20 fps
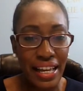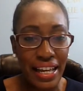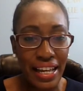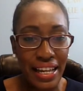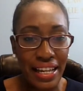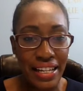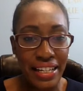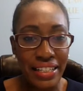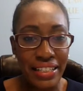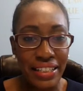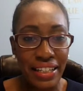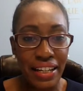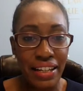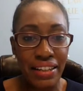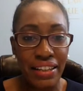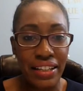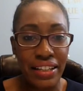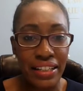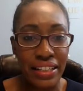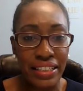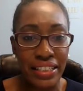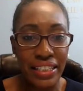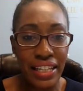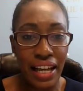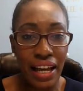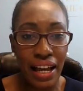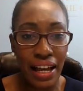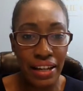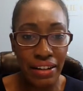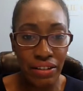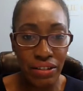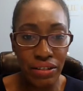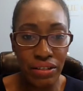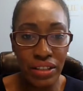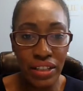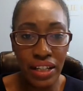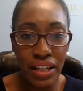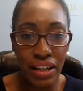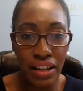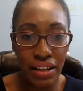and the
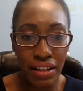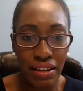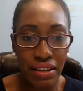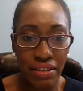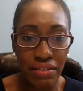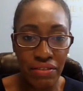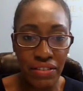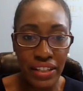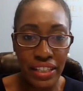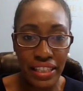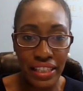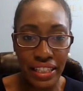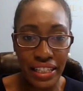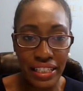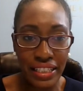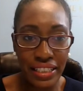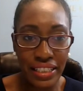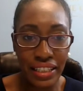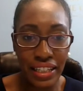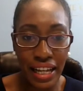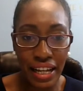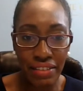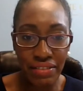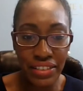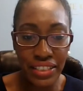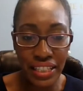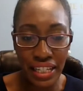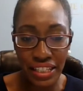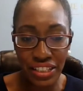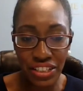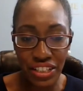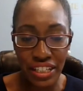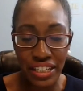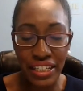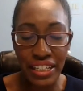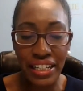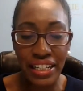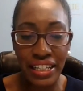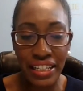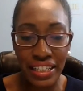title of this live
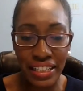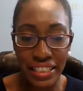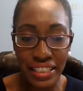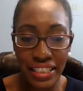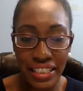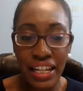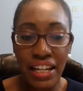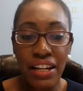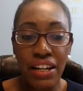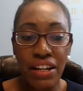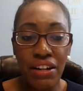session is